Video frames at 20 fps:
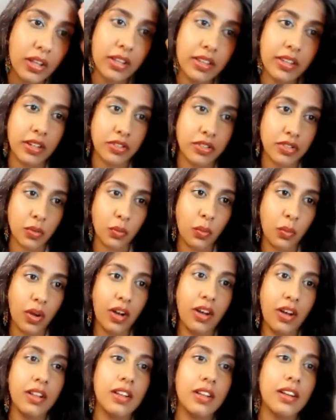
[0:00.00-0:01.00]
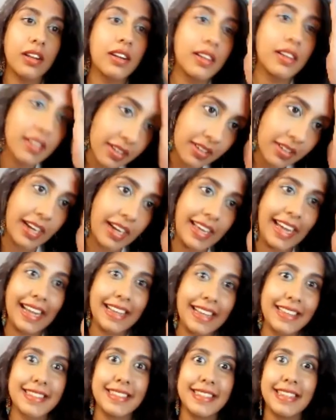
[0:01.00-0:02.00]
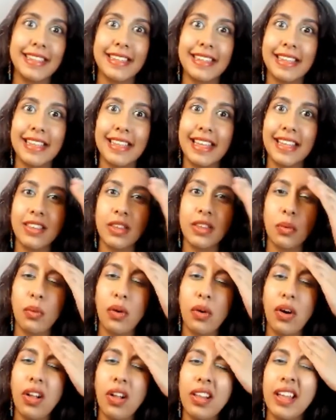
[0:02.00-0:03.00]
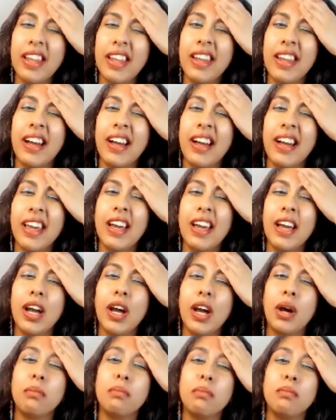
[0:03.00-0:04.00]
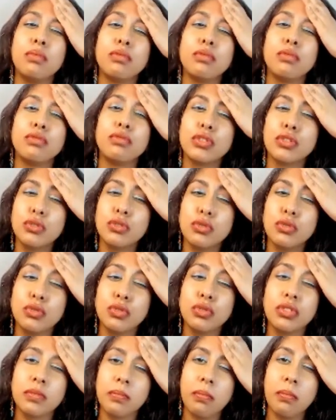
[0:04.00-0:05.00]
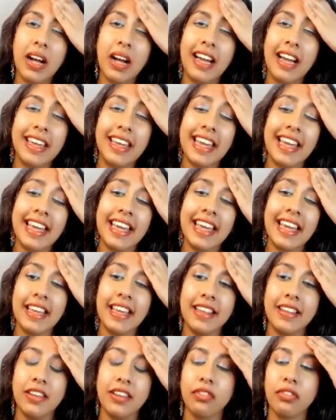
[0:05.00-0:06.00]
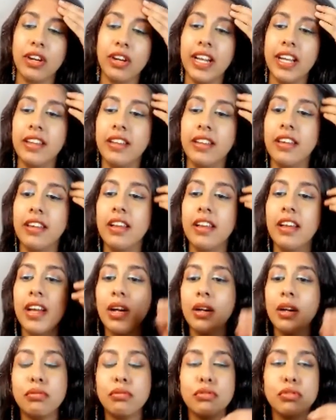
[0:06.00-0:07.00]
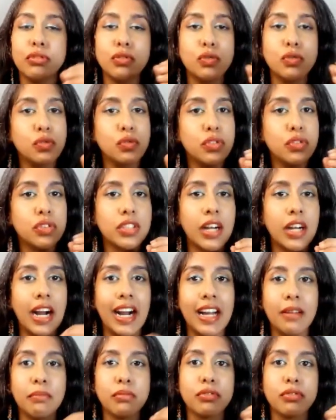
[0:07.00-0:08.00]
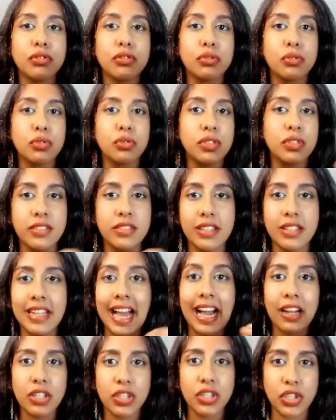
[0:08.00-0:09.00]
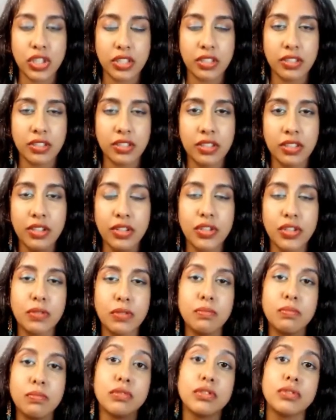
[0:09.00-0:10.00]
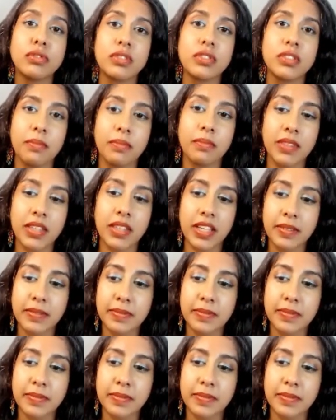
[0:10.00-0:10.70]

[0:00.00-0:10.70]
There's a wall. I accidentally hit the wall and I bruised my head, right? Bruised, I bruised, it's an action, to bruise something.